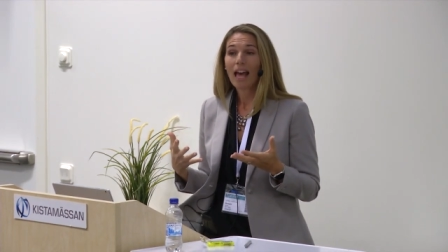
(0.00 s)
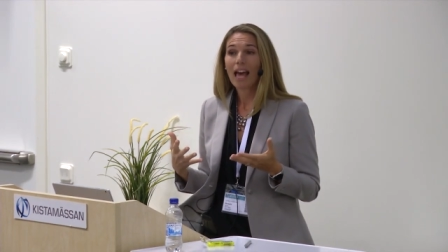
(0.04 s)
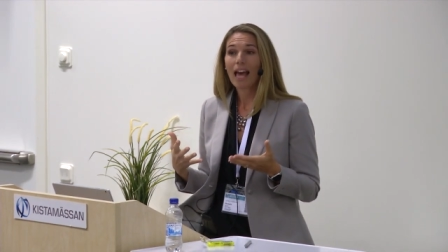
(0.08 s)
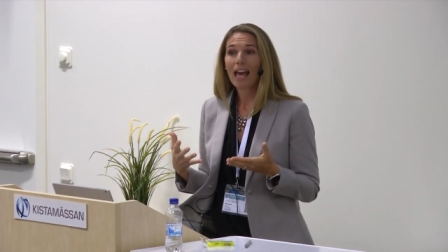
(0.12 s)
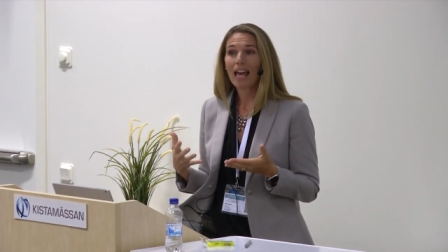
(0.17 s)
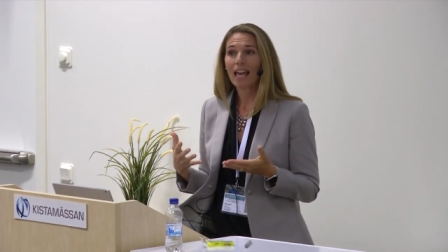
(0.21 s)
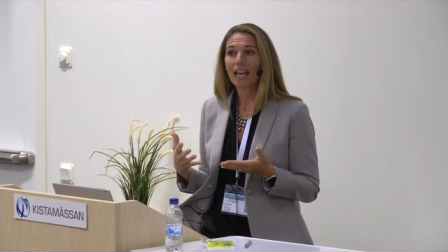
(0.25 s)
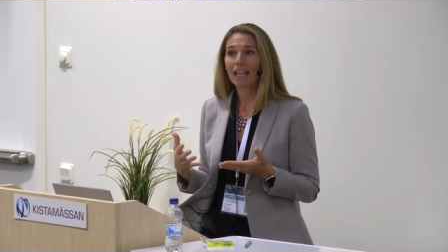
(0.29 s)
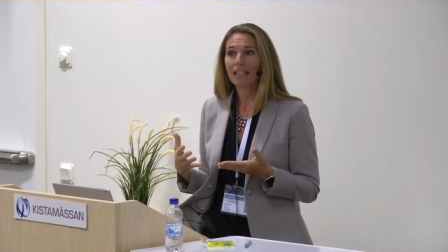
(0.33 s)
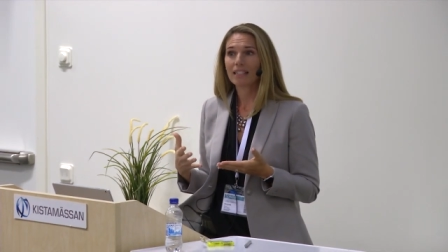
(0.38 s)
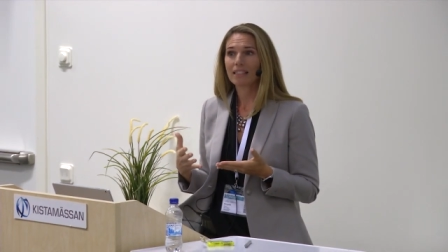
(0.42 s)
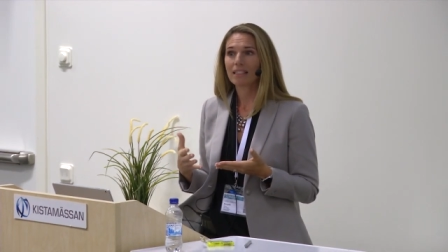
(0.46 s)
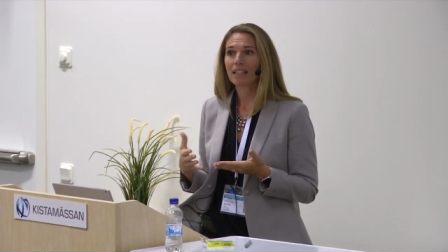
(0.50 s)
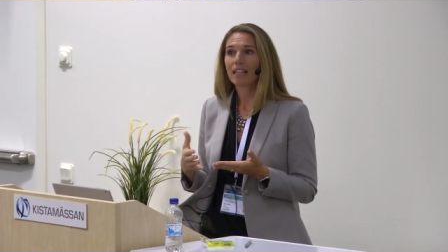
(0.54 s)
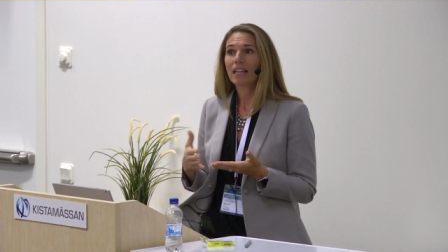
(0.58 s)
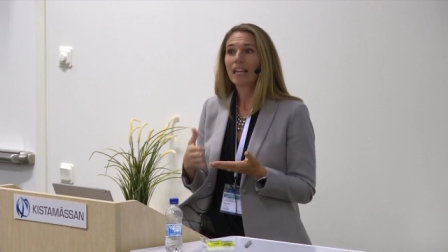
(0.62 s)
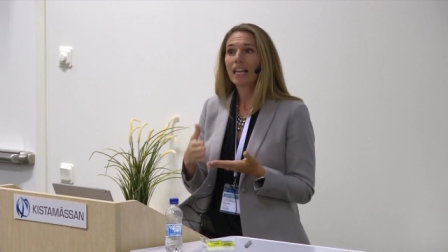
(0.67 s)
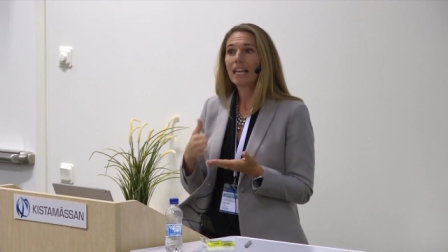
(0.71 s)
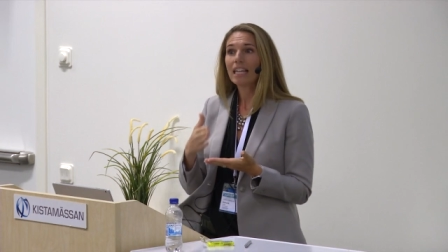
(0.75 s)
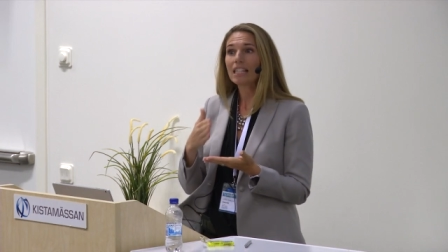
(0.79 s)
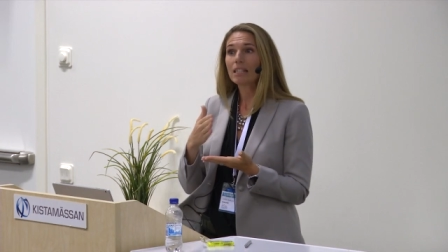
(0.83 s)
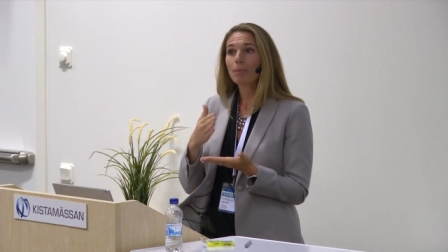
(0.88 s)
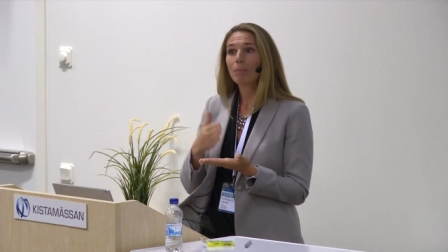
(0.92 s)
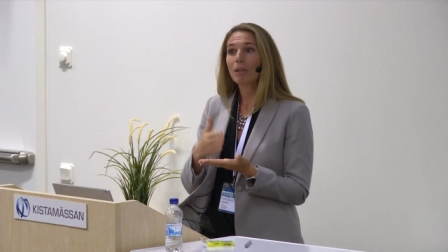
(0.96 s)
and
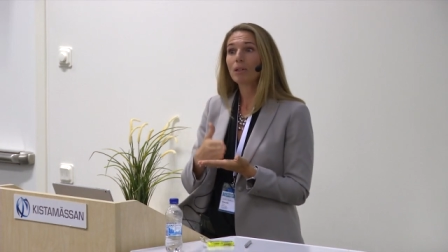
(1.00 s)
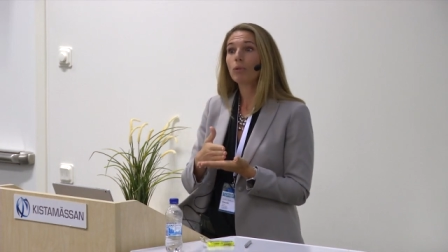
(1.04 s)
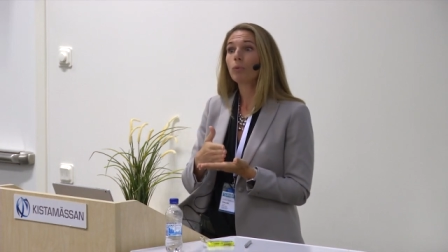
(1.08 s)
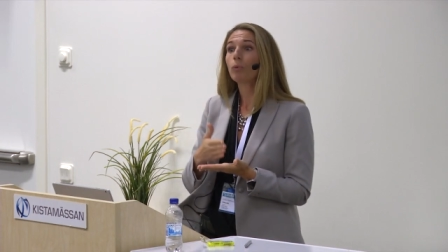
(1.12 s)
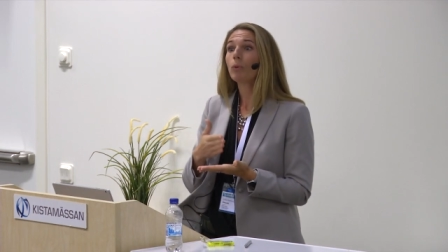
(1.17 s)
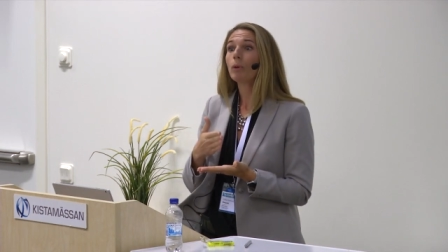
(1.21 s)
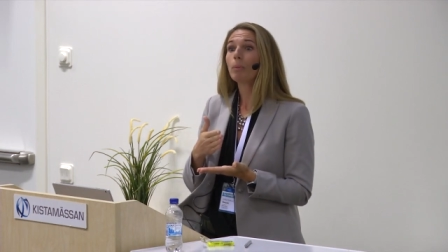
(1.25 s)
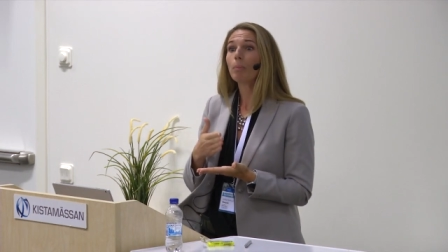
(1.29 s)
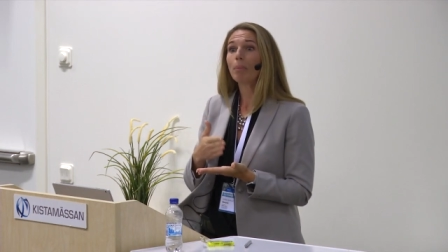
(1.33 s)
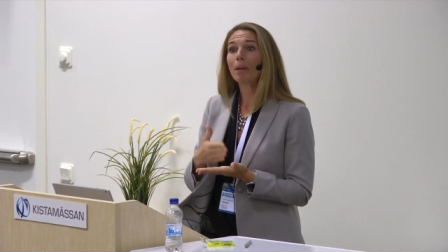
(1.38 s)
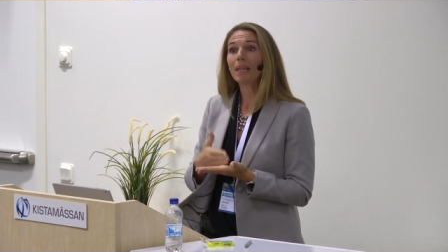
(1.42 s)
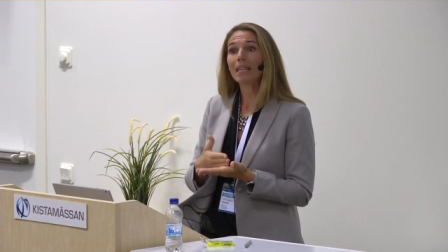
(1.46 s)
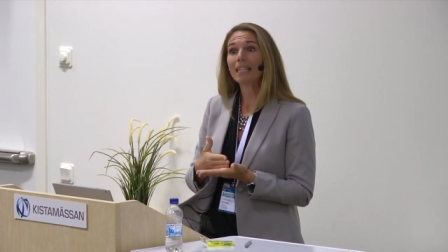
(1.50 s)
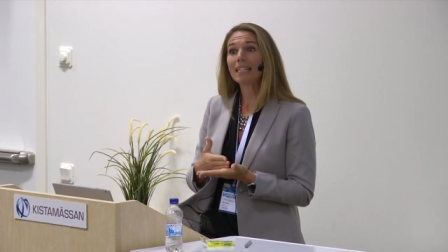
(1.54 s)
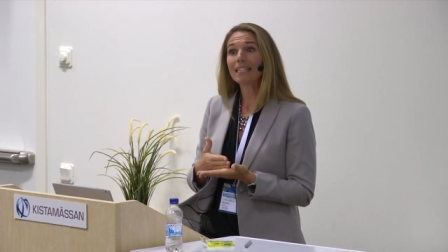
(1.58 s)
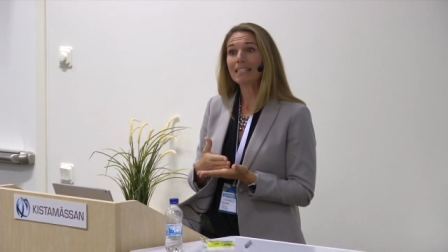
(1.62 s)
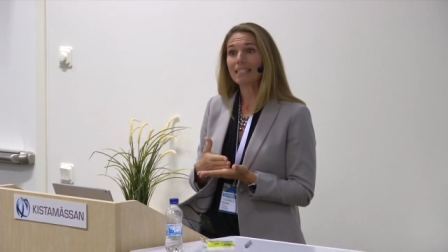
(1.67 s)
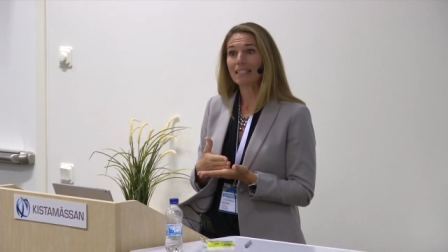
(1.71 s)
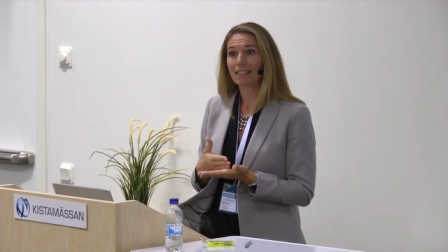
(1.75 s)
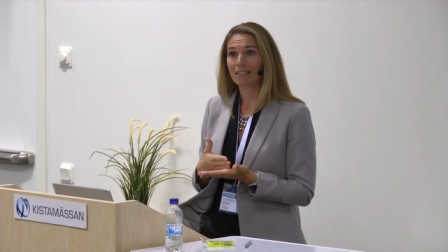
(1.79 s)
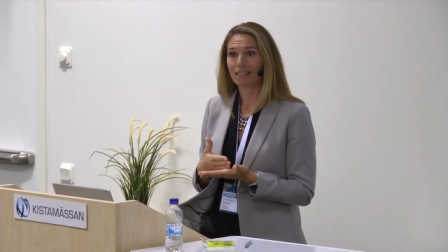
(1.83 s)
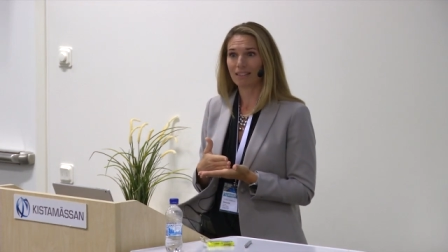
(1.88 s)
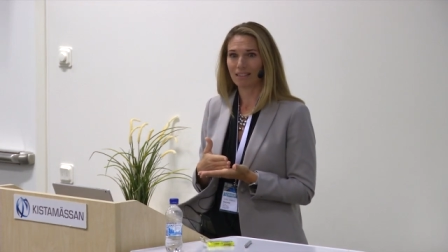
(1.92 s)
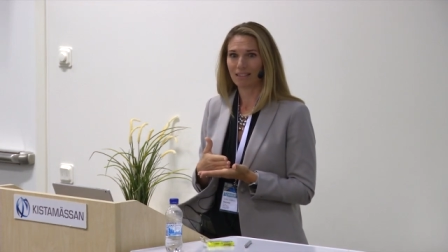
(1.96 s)
it's been
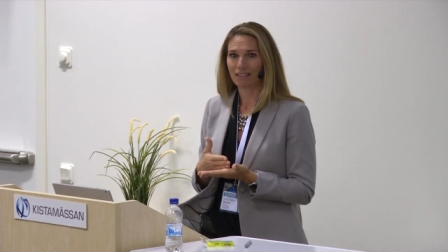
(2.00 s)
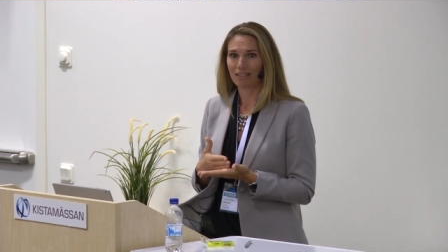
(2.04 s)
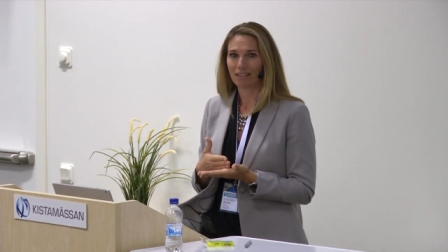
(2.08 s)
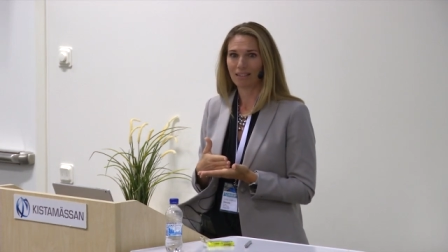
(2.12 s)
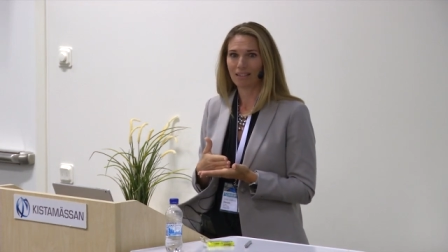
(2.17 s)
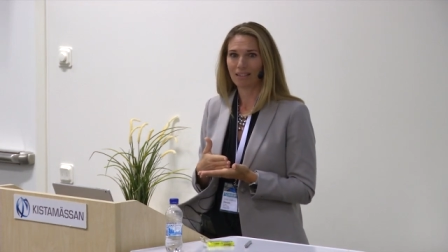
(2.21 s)
repeated.